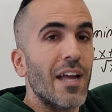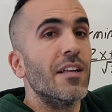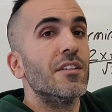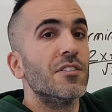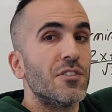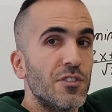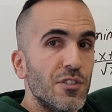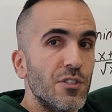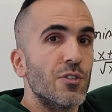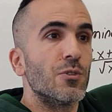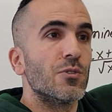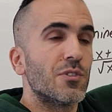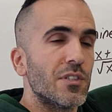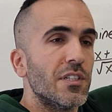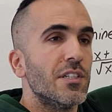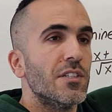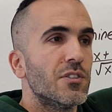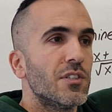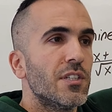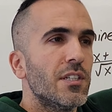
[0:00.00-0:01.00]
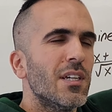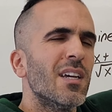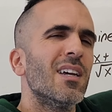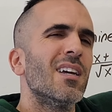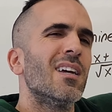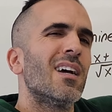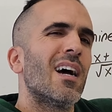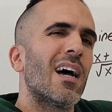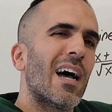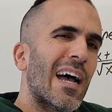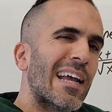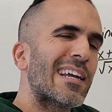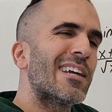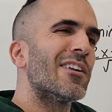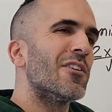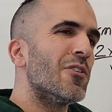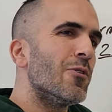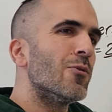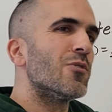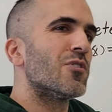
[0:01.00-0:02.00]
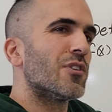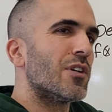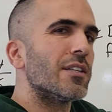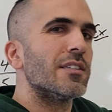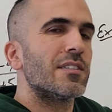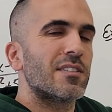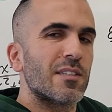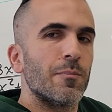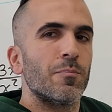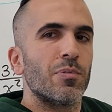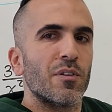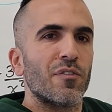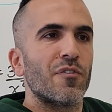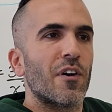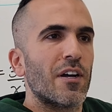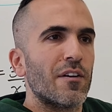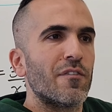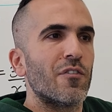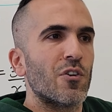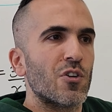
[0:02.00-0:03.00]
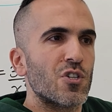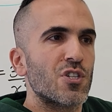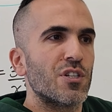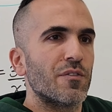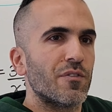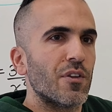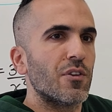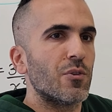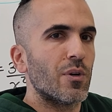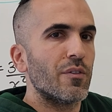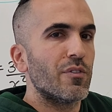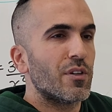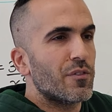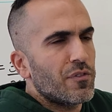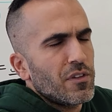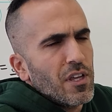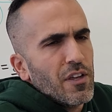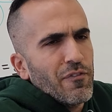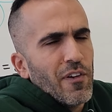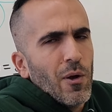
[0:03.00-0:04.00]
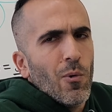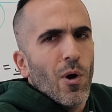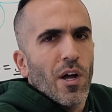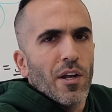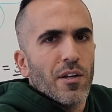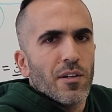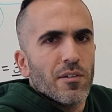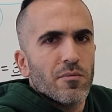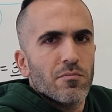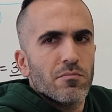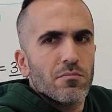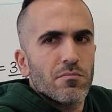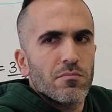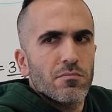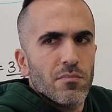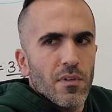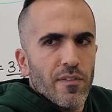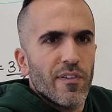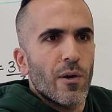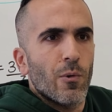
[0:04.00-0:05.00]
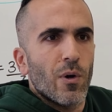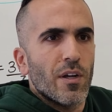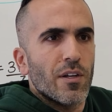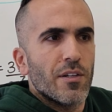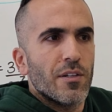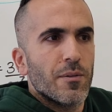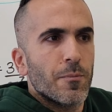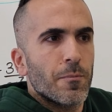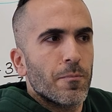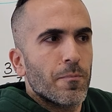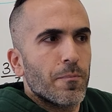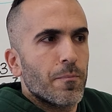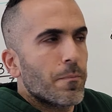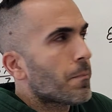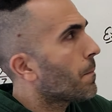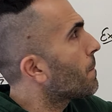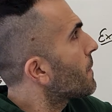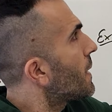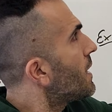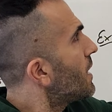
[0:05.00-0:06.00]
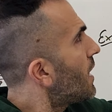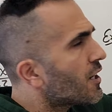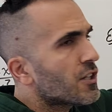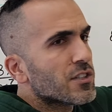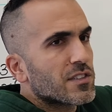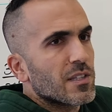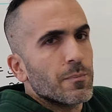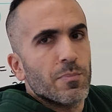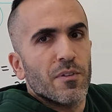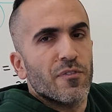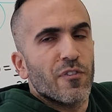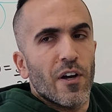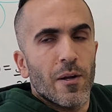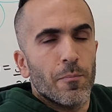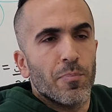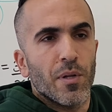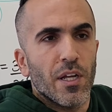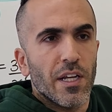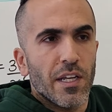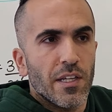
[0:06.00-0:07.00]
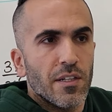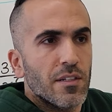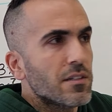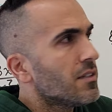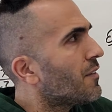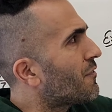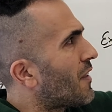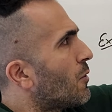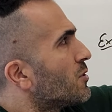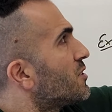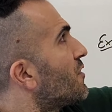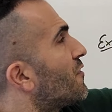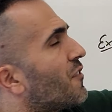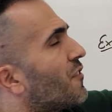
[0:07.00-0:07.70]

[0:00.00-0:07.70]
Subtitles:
and 0's easy, I can use an unsimplified version of the derivative if I want. Okay? I could simplify and plug in. If that was